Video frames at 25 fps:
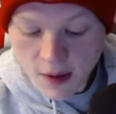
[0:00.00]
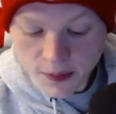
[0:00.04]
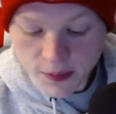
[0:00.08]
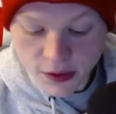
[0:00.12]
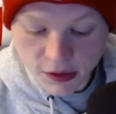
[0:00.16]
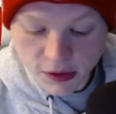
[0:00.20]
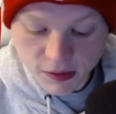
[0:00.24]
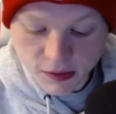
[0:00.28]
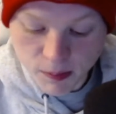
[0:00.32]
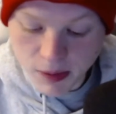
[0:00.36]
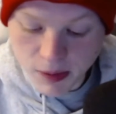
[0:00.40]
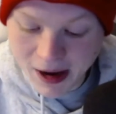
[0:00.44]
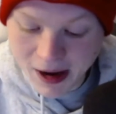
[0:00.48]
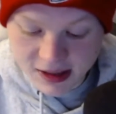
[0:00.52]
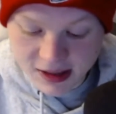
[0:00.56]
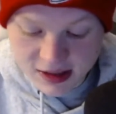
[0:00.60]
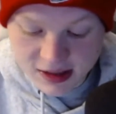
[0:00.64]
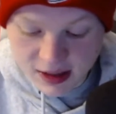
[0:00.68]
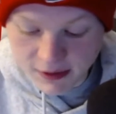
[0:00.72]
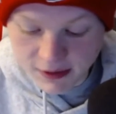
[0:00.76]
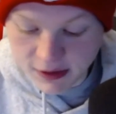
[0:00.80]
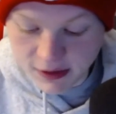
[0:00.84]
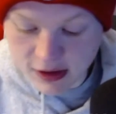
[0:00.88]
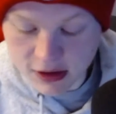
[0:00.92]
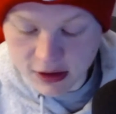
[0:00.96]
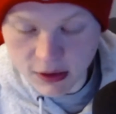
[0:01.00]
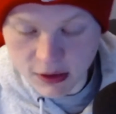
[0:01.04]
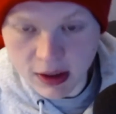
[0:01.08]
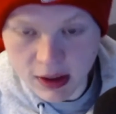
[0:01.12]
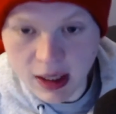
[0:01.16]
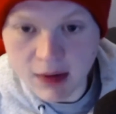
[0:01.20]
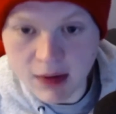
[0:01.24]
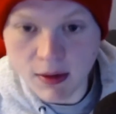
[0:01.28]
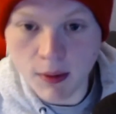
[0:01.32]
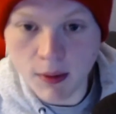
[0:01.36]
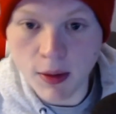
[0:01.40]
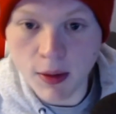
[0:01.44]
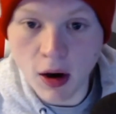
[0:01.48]
Their pass defense only
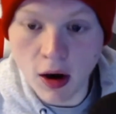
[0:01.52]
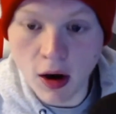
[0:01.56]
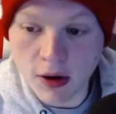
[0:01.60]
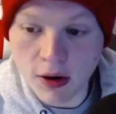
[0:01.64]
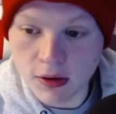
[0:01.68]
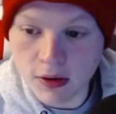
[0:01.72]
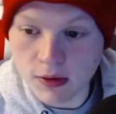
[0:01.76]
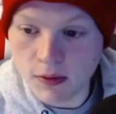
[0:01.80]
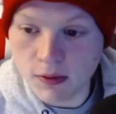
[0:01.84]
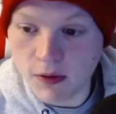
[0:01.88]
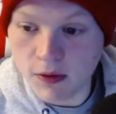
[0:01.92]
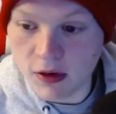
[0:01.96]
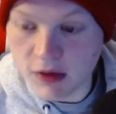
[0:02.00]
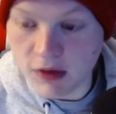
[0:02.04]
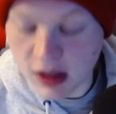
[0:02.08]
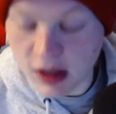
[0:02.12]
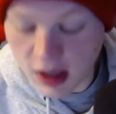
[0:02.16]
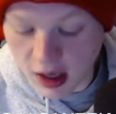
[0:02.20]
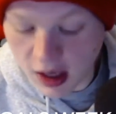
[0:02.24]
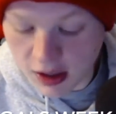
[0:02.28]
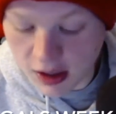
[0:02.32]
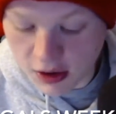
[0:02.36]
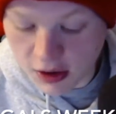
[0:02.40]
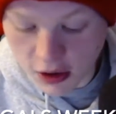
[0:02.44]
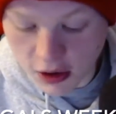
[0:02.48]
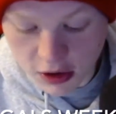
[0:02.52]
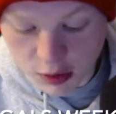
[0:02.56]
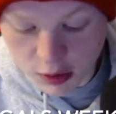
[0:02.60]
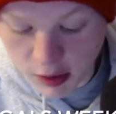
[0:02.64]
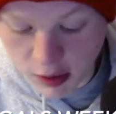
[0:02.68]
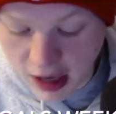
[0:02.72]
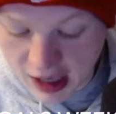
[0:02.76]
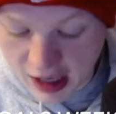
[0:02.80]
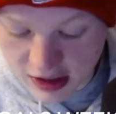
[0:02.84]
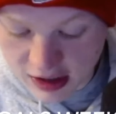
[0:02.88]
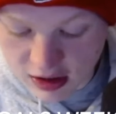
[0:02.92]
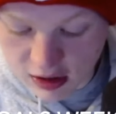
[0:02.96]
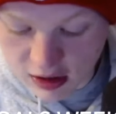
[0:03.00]
gave up 159 yards
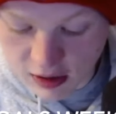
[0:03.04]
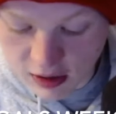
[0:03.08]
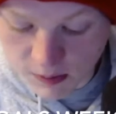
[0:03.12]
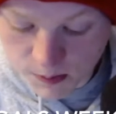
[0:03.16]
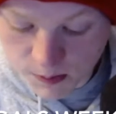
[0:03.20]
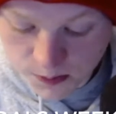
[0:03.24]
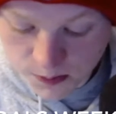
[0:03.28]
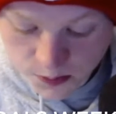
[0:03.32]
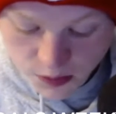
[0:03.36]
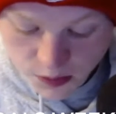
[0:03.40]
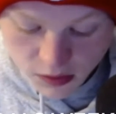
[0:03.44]
passing.